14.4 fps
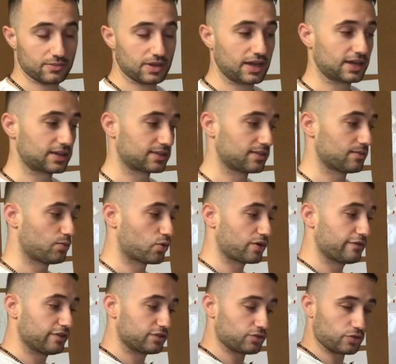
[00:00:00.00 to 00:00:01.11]
Like, the more
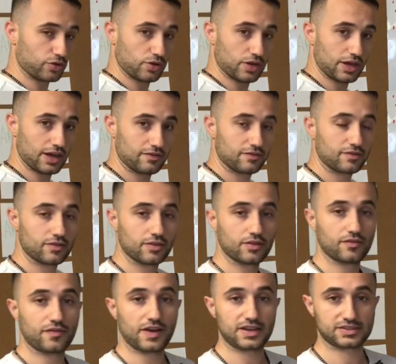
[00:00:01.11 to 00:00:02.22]
inventory you have, the
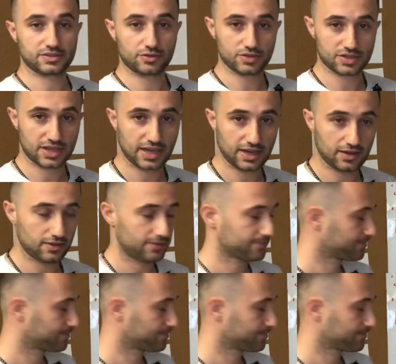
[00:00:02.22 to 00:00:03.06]
faster you scale.